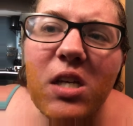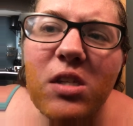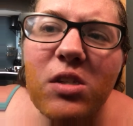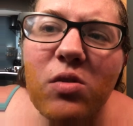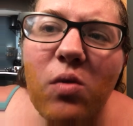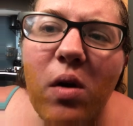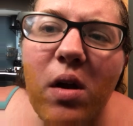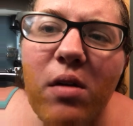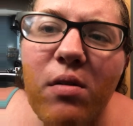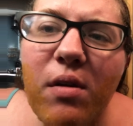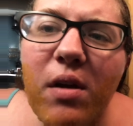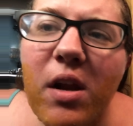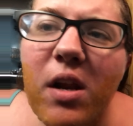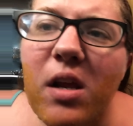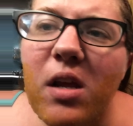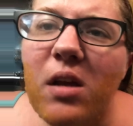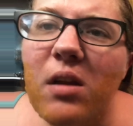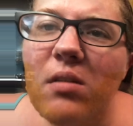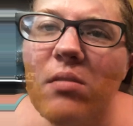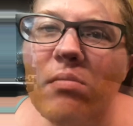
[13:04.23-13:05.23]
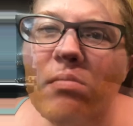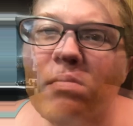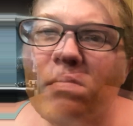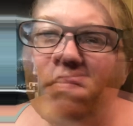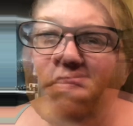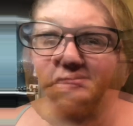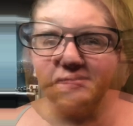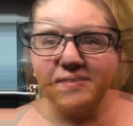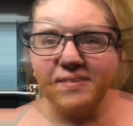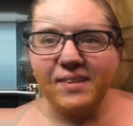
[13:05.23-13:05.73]
it's quite
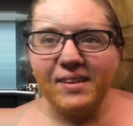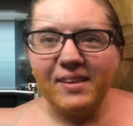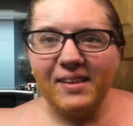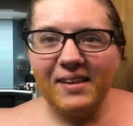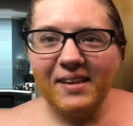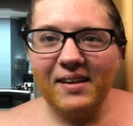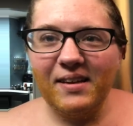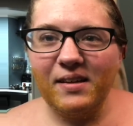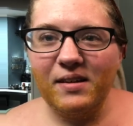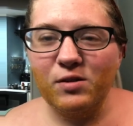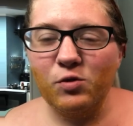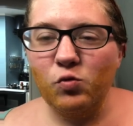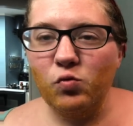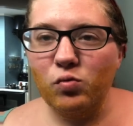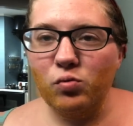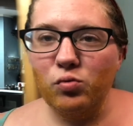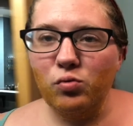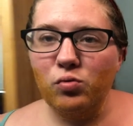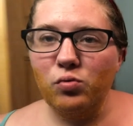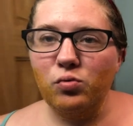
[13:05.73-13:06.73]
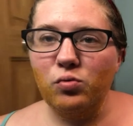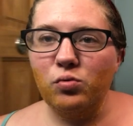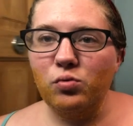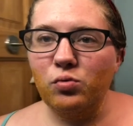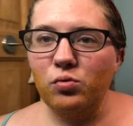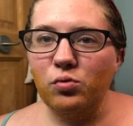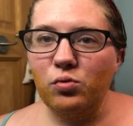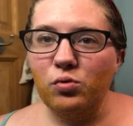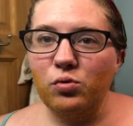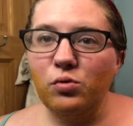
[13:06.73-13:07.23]
ready.
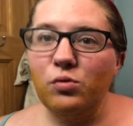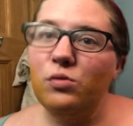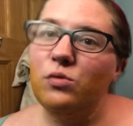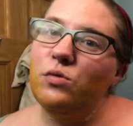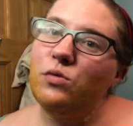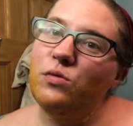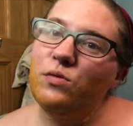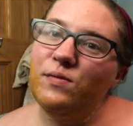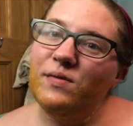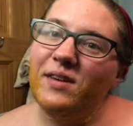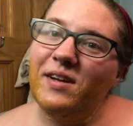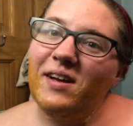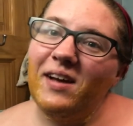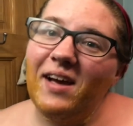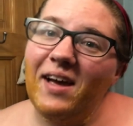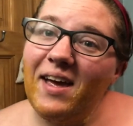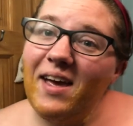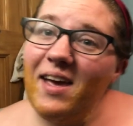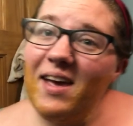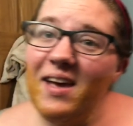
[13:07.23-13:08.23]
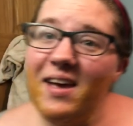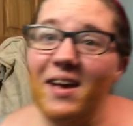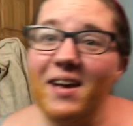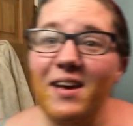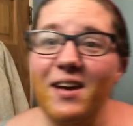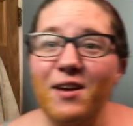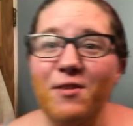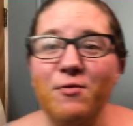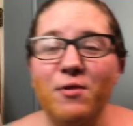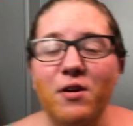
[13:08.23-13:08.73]

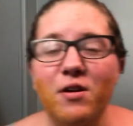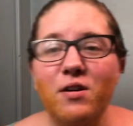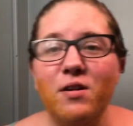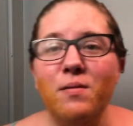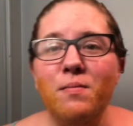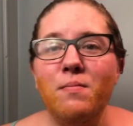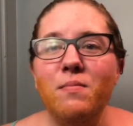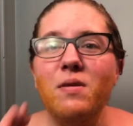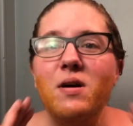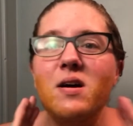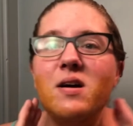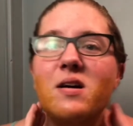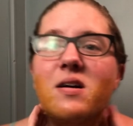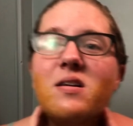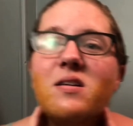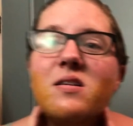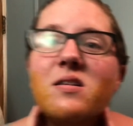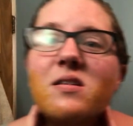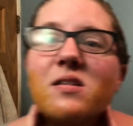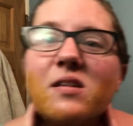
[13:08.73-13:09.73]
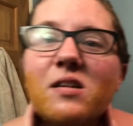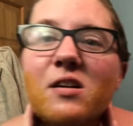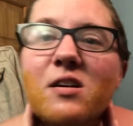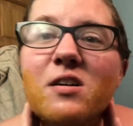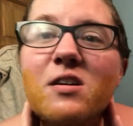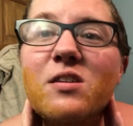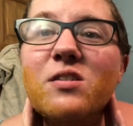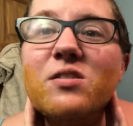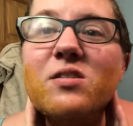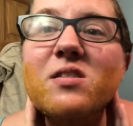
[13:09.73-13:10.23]
Hey, welcome back.
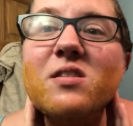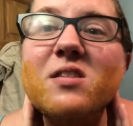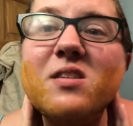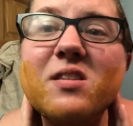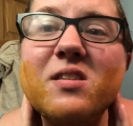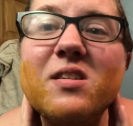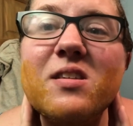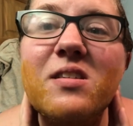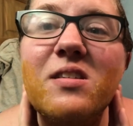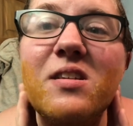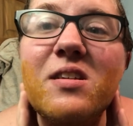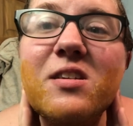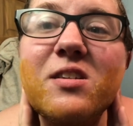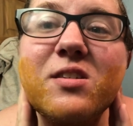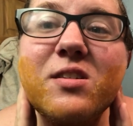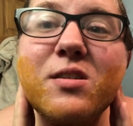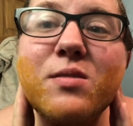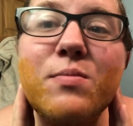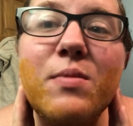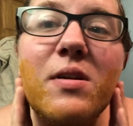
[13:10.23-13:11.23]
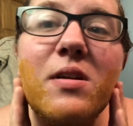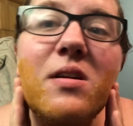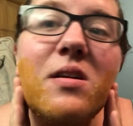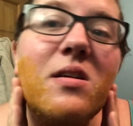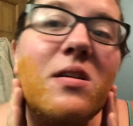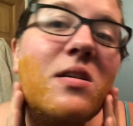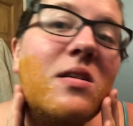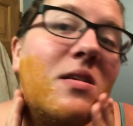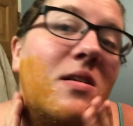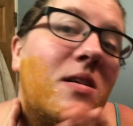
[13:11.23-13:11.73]
So this has actually been
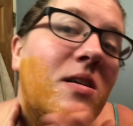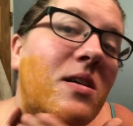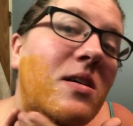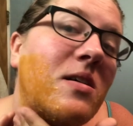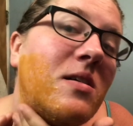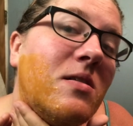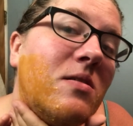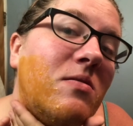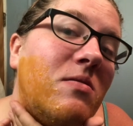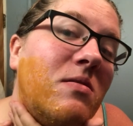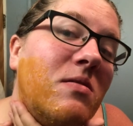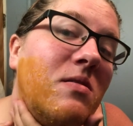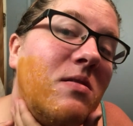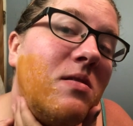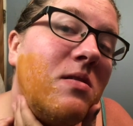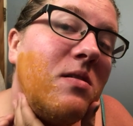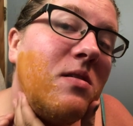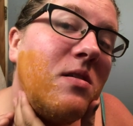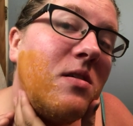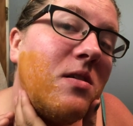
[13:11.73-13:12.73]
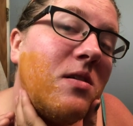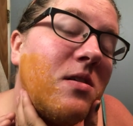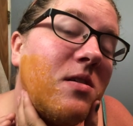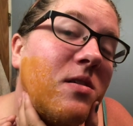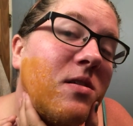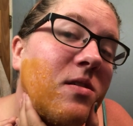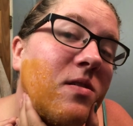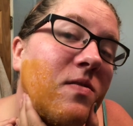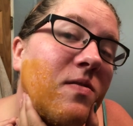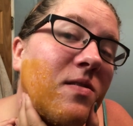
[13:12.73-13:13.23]
on now
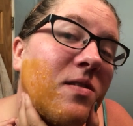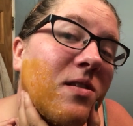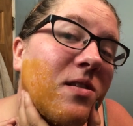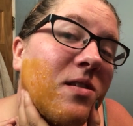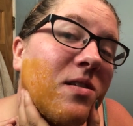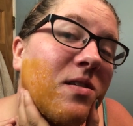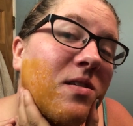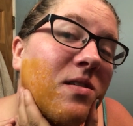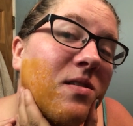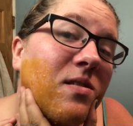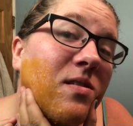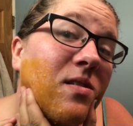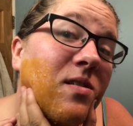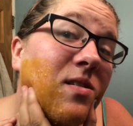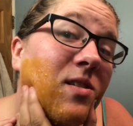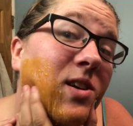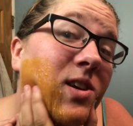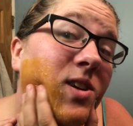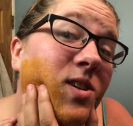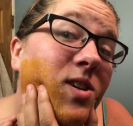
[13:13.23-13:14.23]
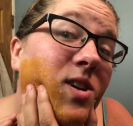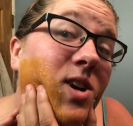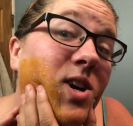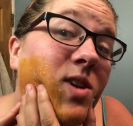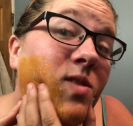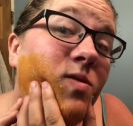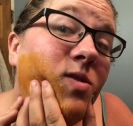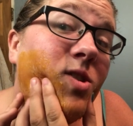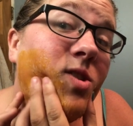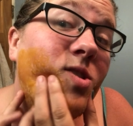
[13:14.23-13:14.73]
for like an
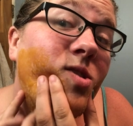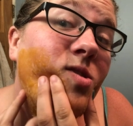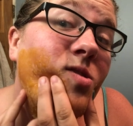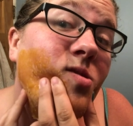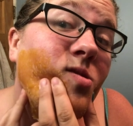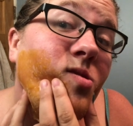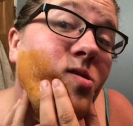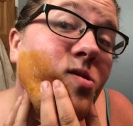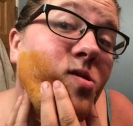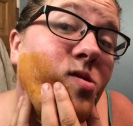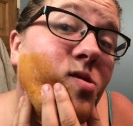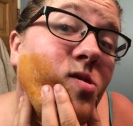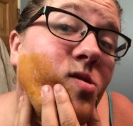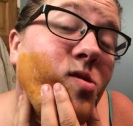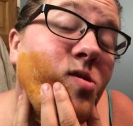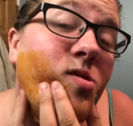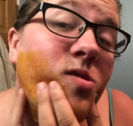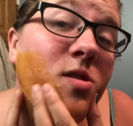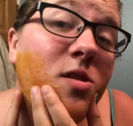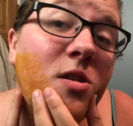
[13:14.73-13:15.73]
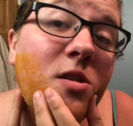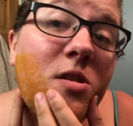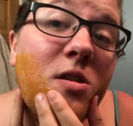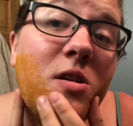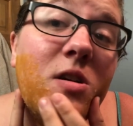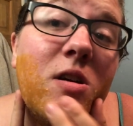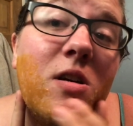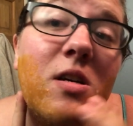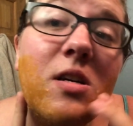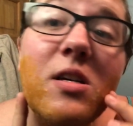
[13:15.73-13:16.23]
hour.
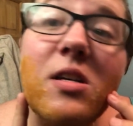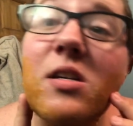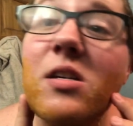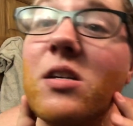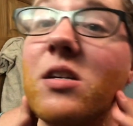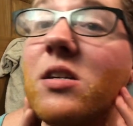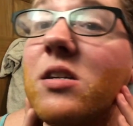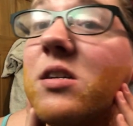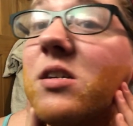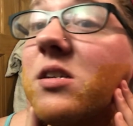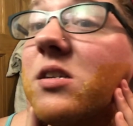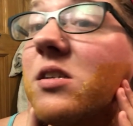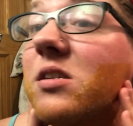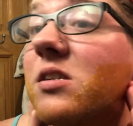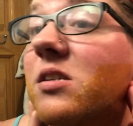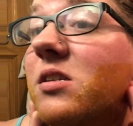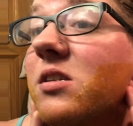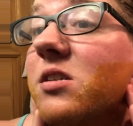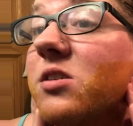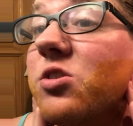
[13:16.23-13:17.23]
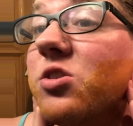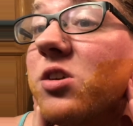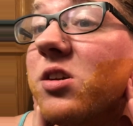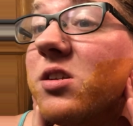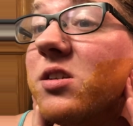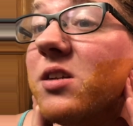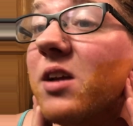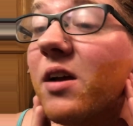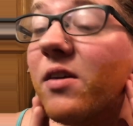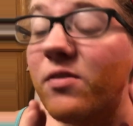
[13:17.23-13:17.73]
It is
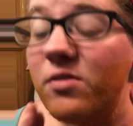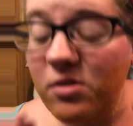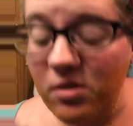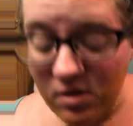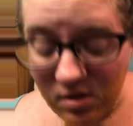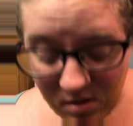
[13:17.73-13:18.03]
just after